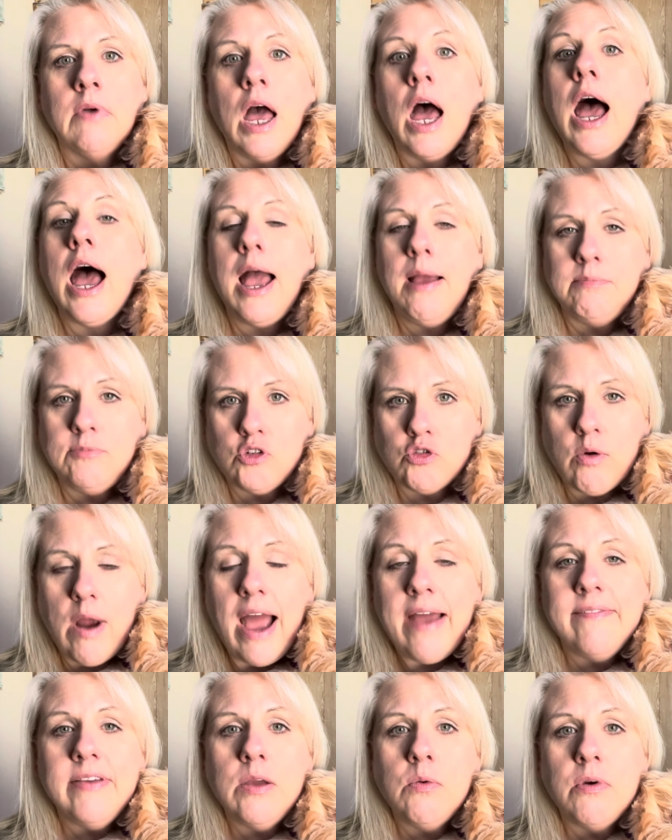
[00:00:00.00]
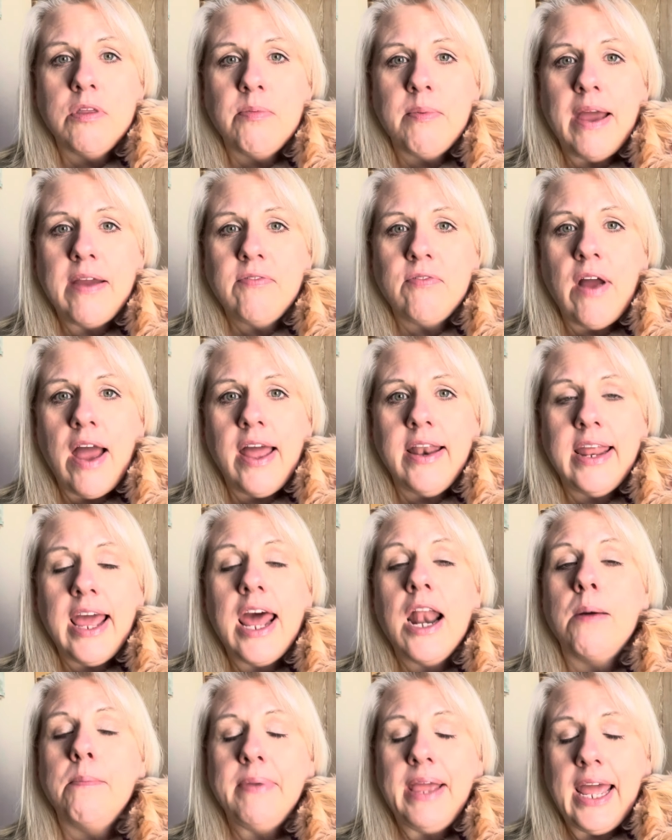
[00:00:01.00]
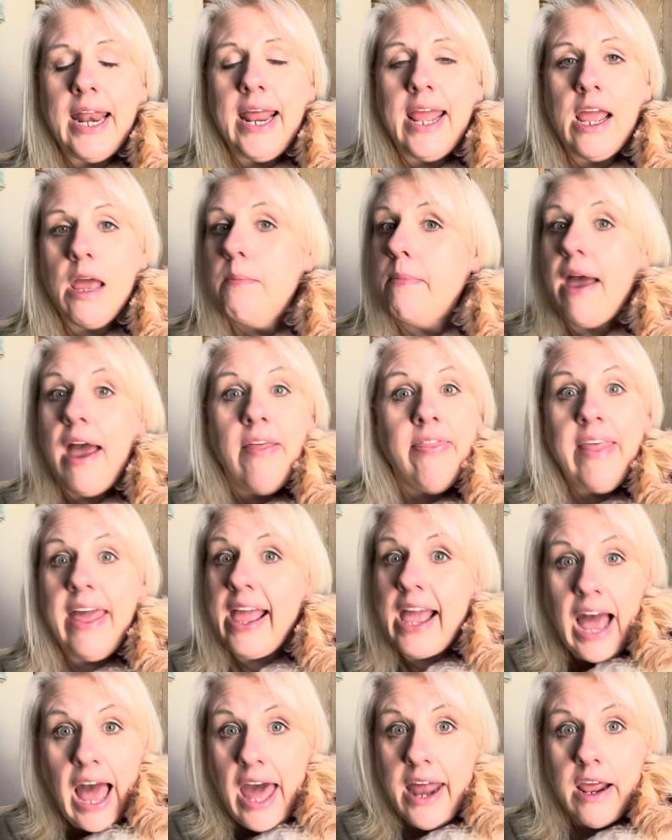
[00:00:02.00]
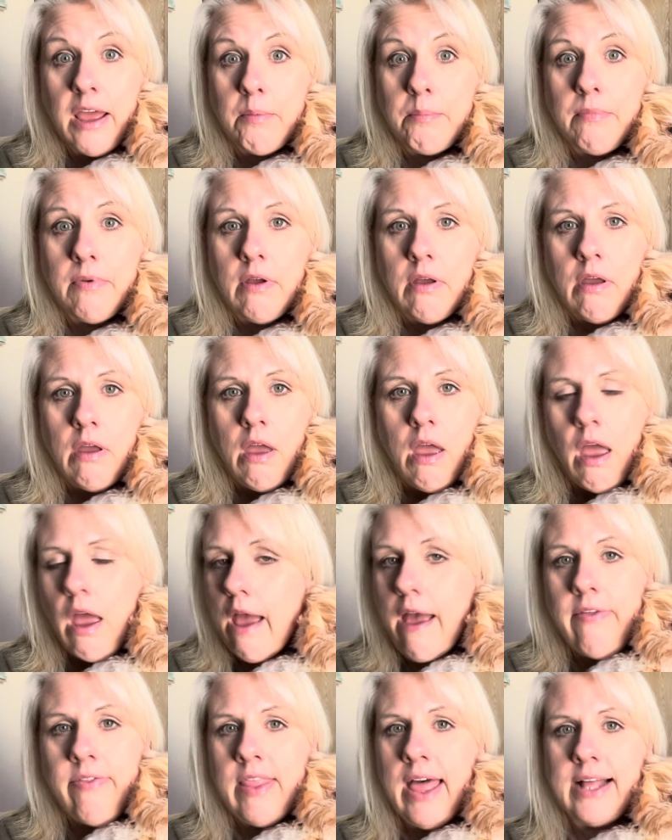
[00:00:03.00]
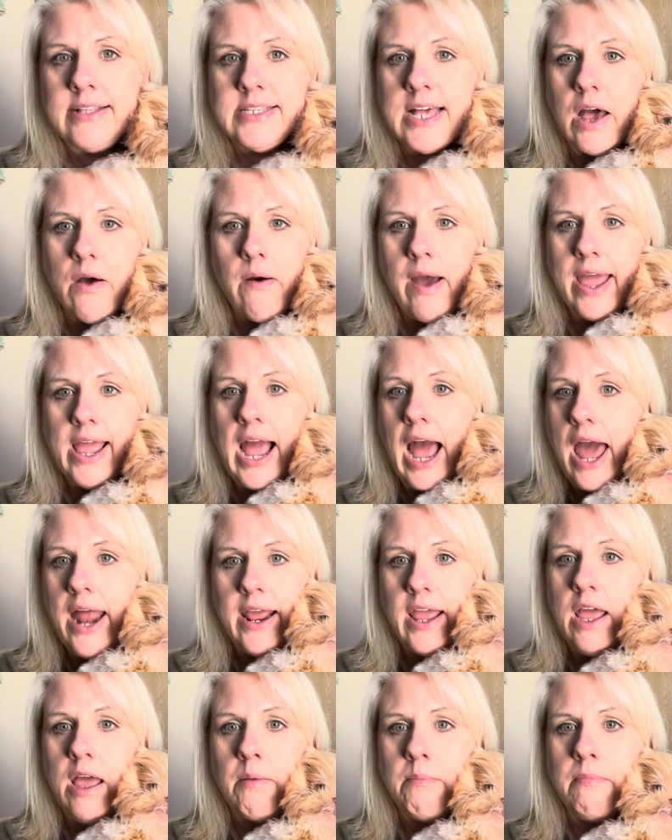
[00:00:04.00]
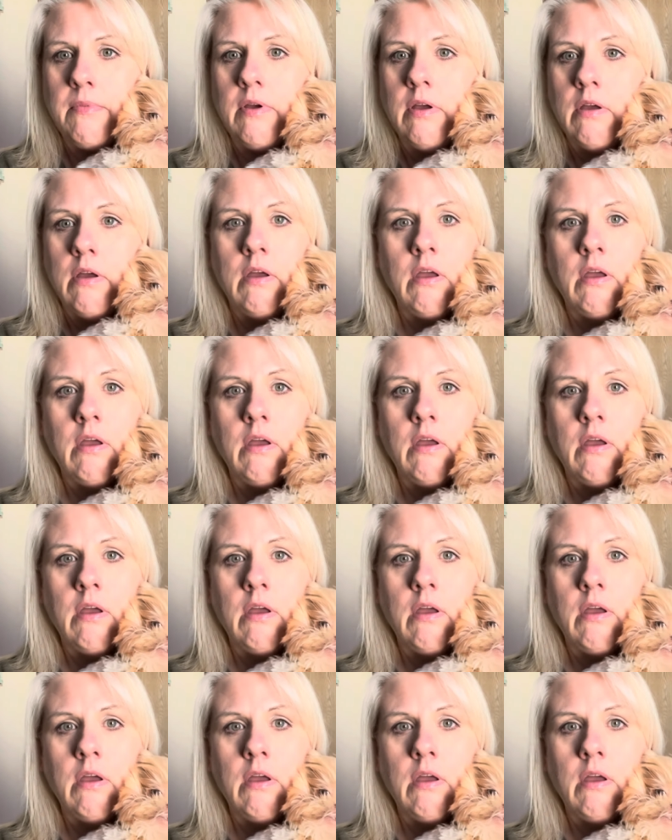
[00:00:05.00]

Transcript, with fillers: I'm driving with my friend and I'm getting him. And they got him. And that's how I got him.